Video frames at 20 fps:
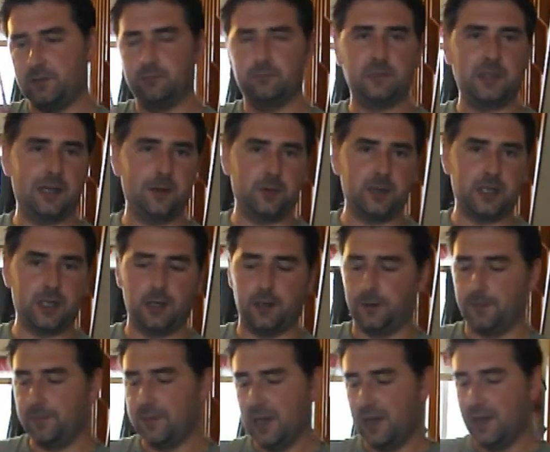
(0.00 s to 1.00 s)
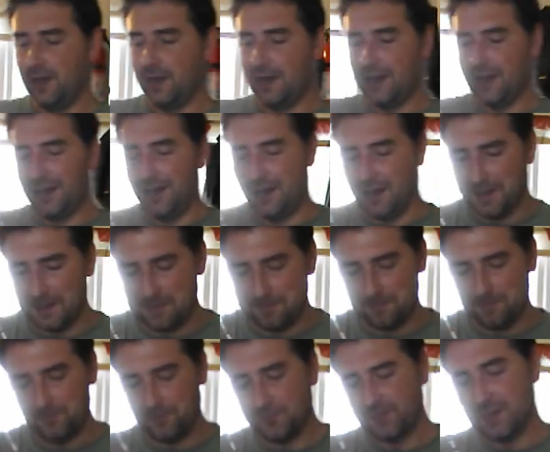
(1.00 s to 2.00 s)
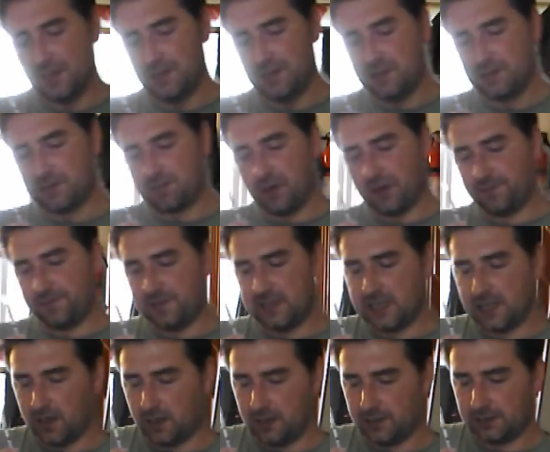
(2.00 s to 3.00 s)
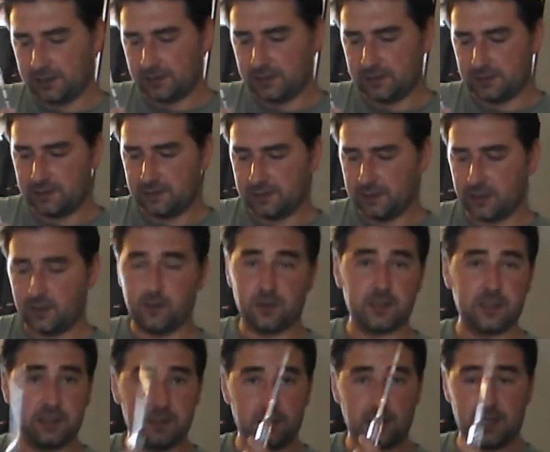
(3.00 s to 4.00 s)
There we go. It's roughly got, according to the